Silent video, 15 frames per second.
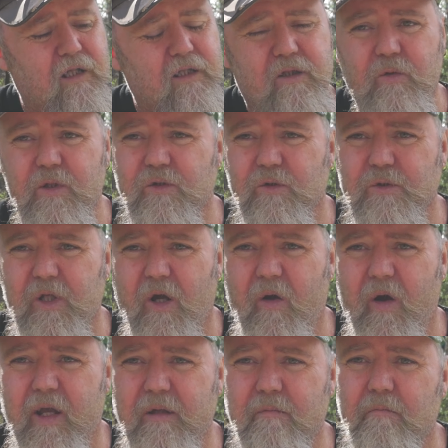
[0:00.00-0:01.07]
There is also
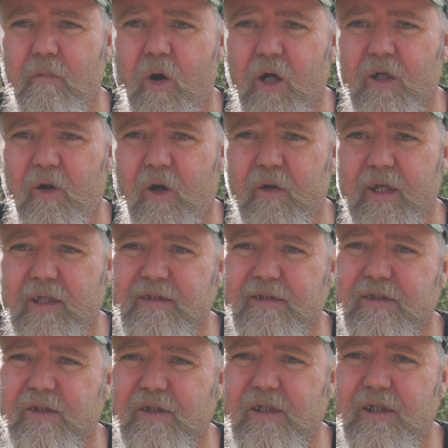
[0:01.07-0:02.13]
a micro
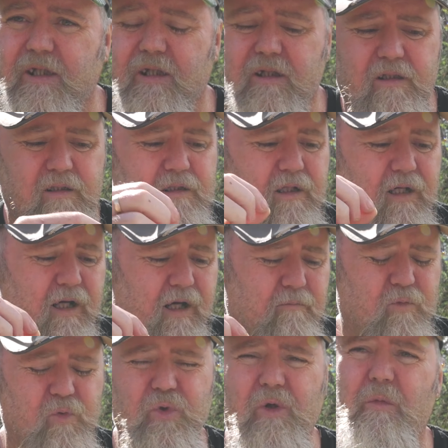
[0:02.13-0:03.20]
SD,
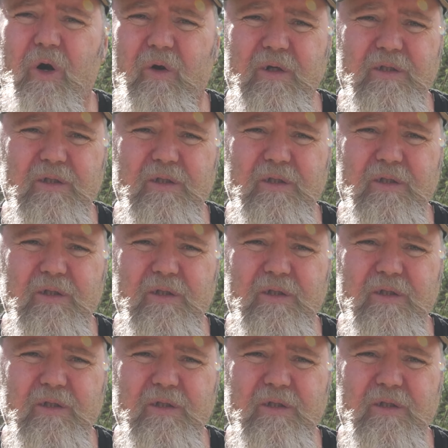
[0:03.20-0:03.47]
well not micro